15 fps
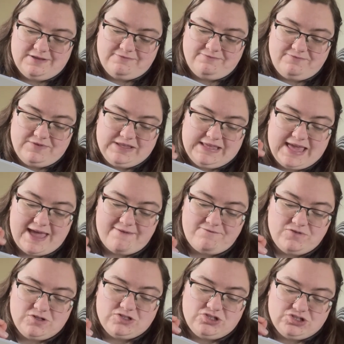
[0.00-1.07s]

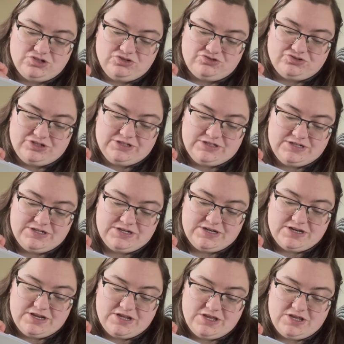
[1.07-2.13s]
Forgetful children
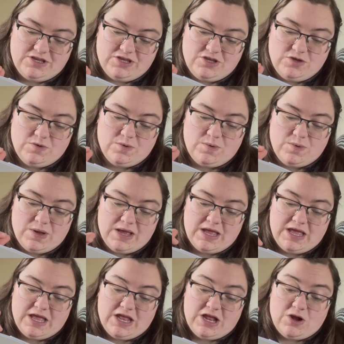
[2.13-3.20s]
who
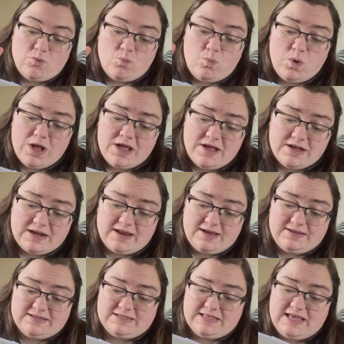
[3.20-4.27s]
work
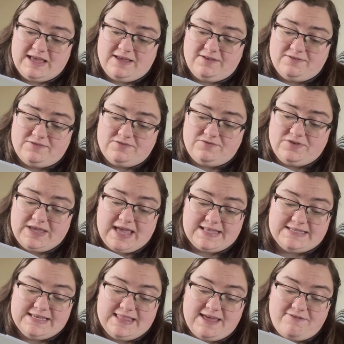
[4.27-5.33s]
like slaves,
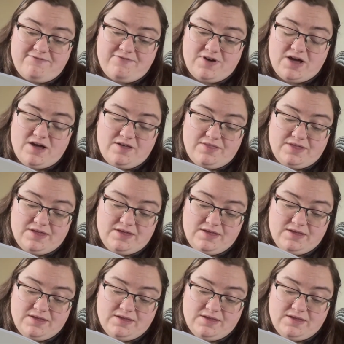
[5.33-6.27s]
forgetting their father.